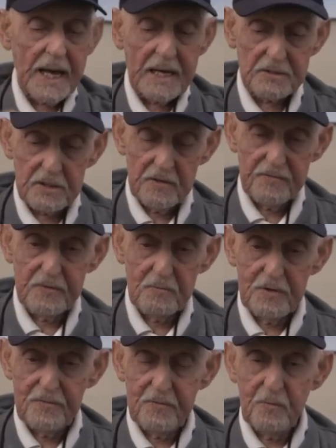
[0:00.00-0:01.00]
actually,
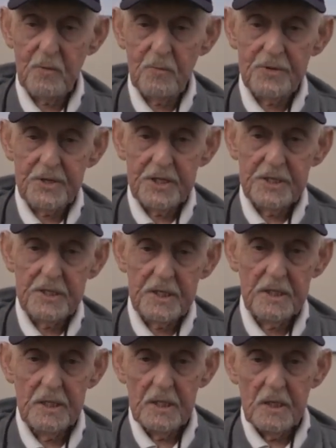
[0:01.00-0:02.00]
we, we were
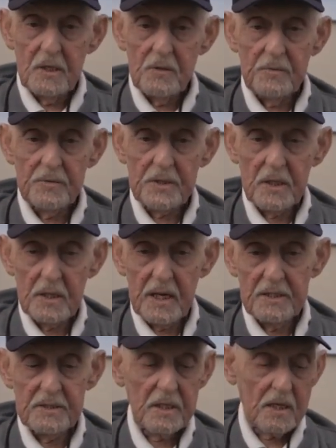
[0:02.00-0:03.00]
the, we were the
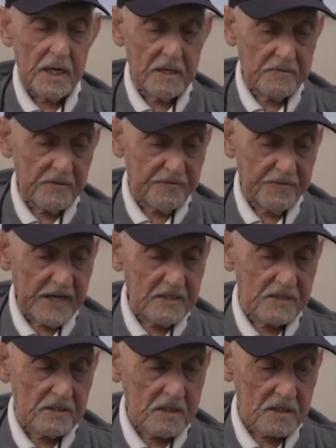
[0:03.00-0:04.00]
line, line of
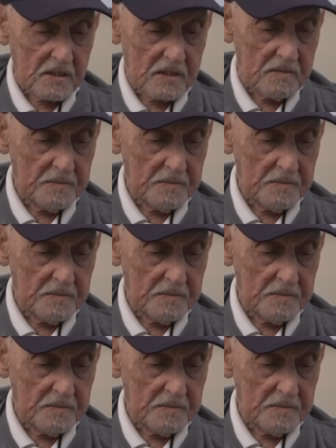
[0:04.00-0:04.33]
defense that,